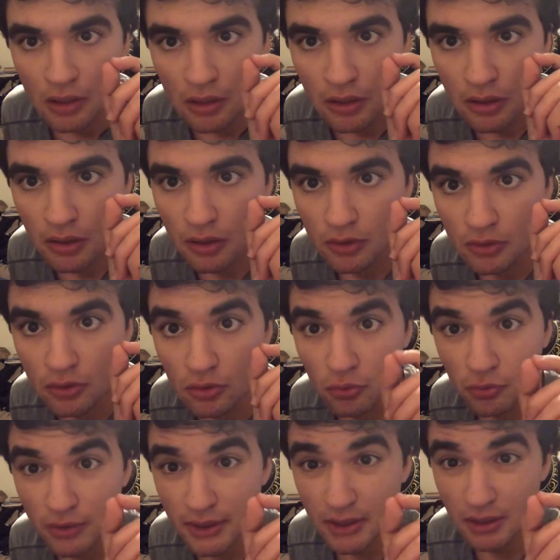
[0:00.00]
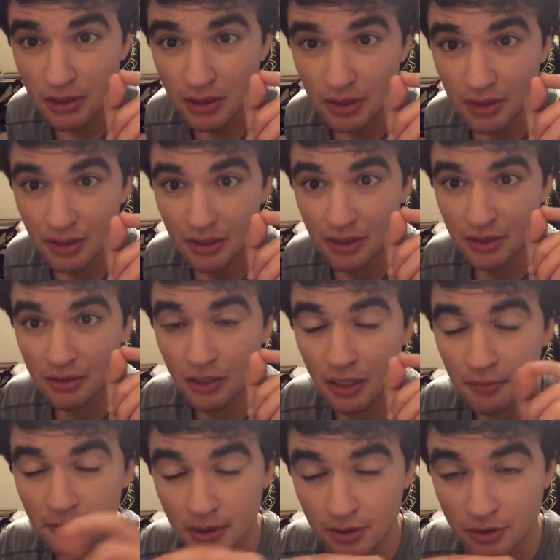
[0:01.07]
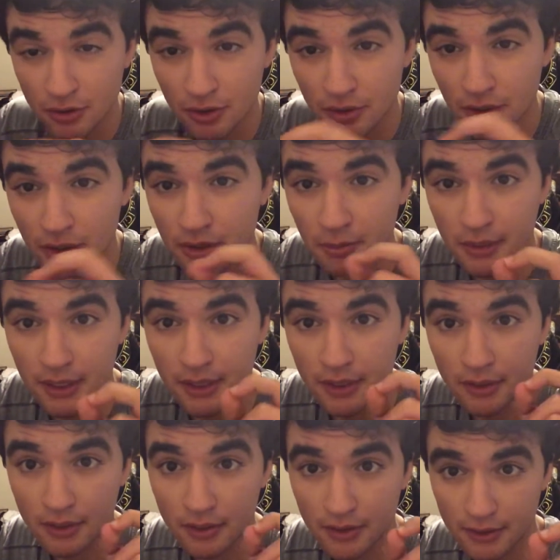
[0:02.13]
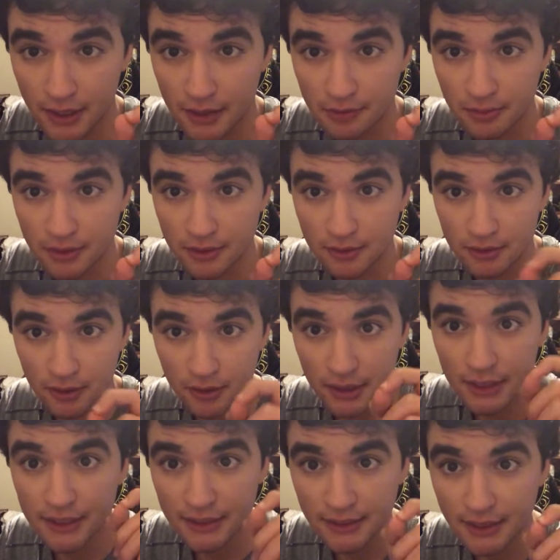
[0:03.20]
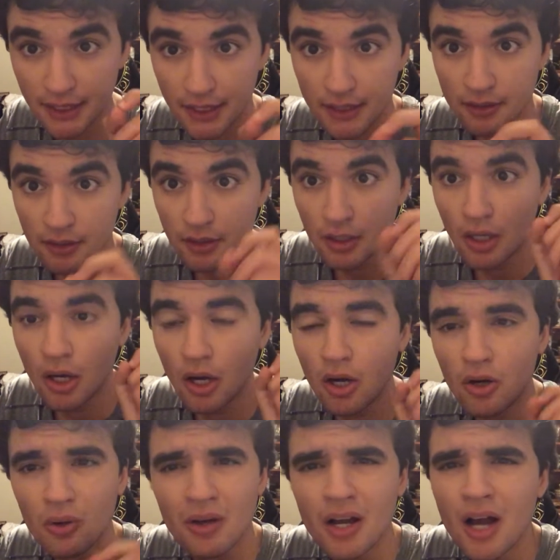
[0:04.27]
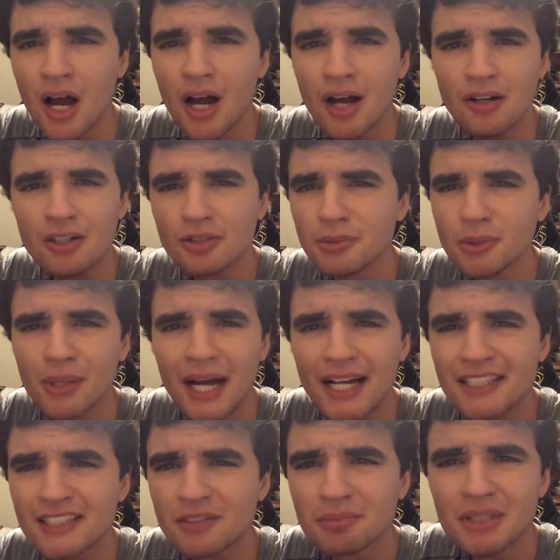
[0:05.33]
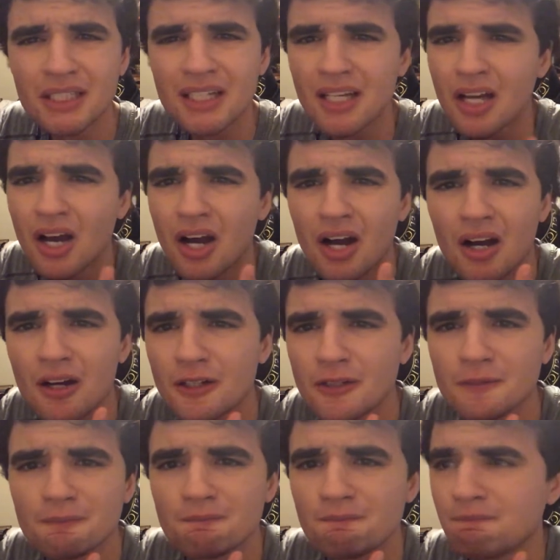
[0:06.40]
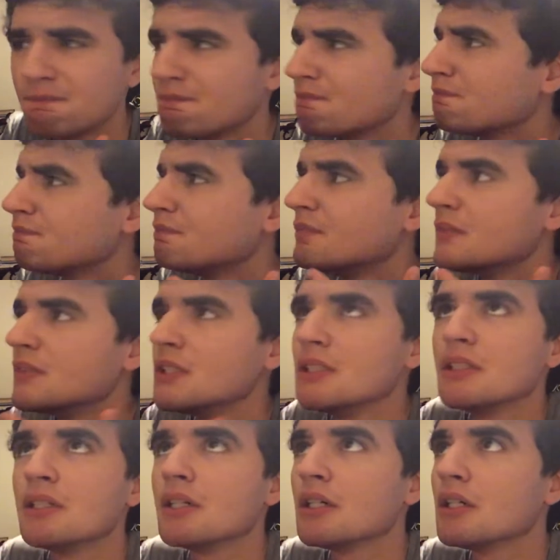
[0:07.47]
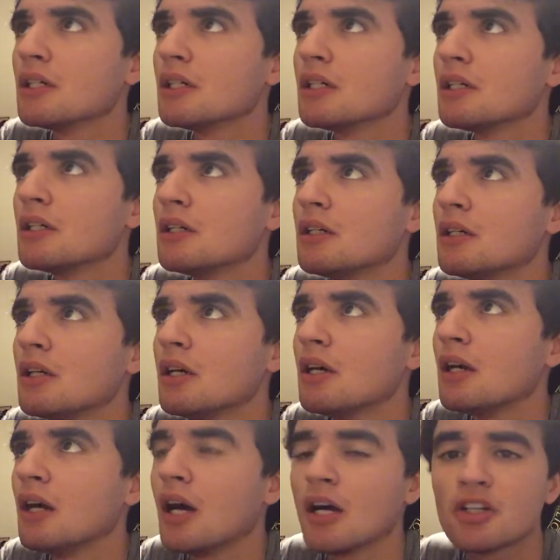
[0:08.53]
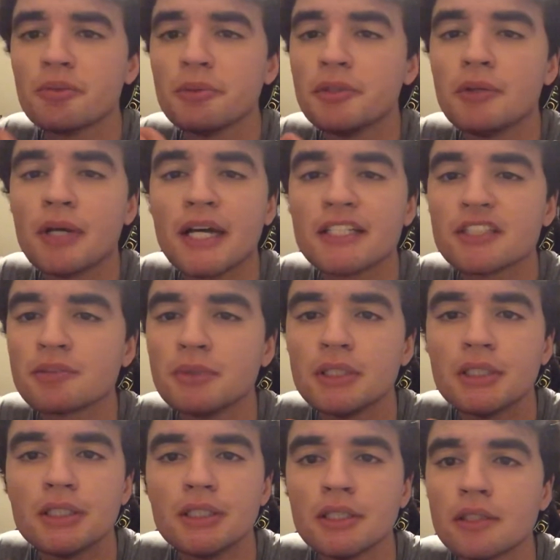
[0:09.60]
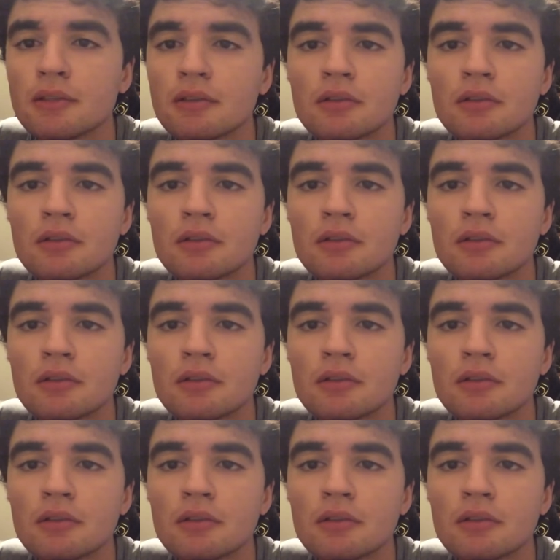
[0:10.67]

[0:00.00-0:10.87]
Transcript: uh, we uh, I'm about to show y'all the beginning of the text message. All right, he said, "Oh, how come you asked me? Um, uh, how come you asked me